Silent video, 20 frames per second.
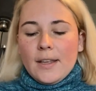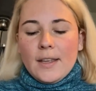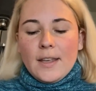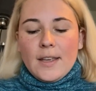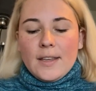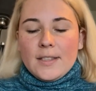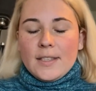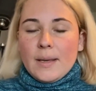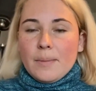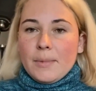
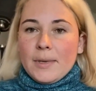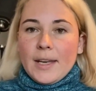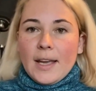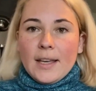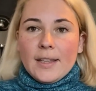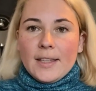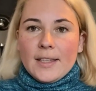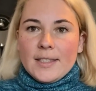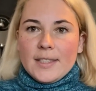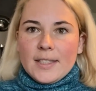some
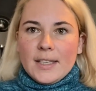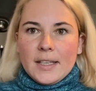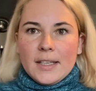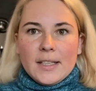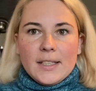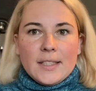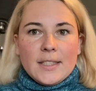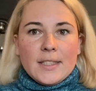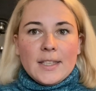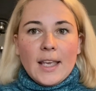another
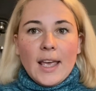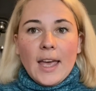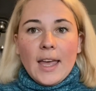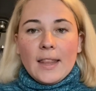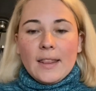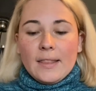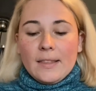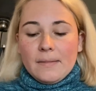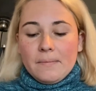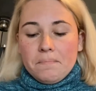things,
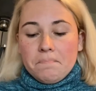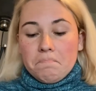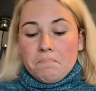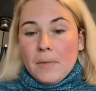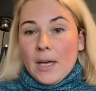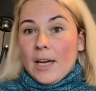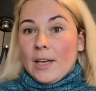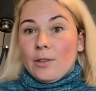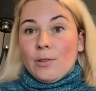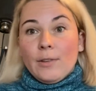and
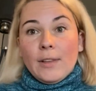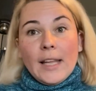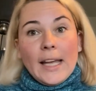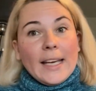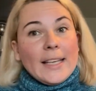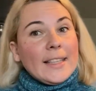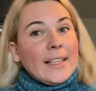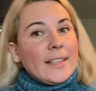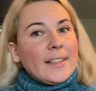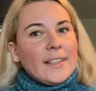I don't
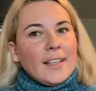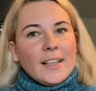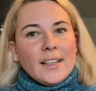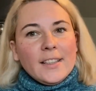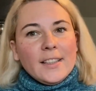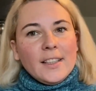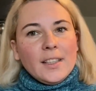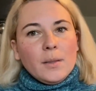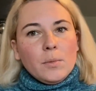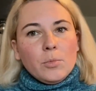like that yarn
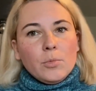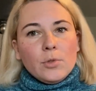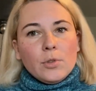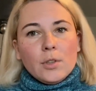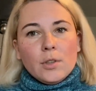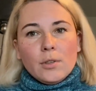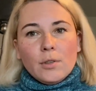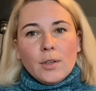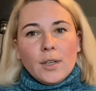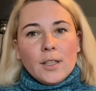anymore,
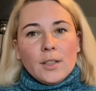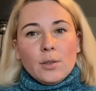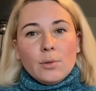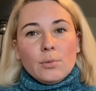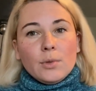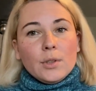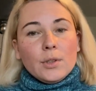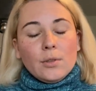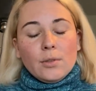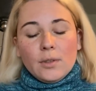or I don't
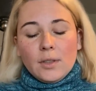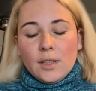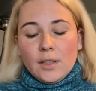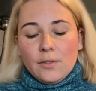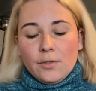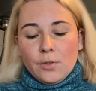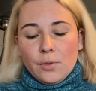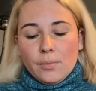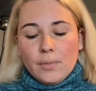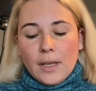want to knit
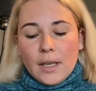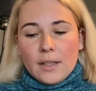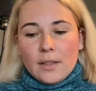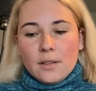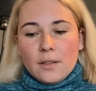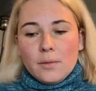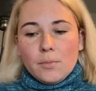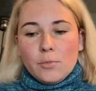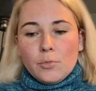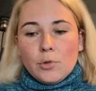from that
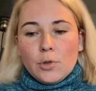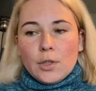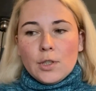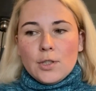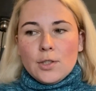anymore.